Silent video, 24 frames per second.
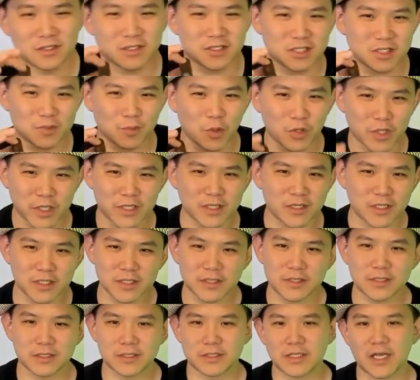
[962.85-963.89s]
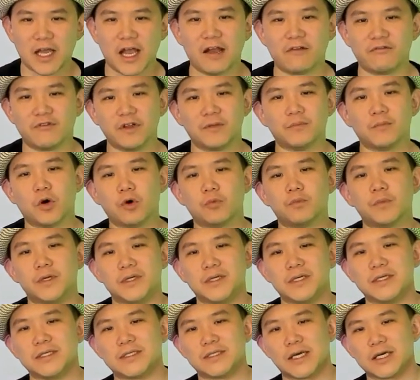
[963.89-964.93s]
Smoking this is every
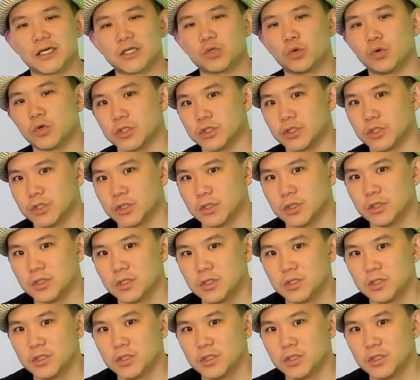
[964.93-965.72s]
moment is like a torture.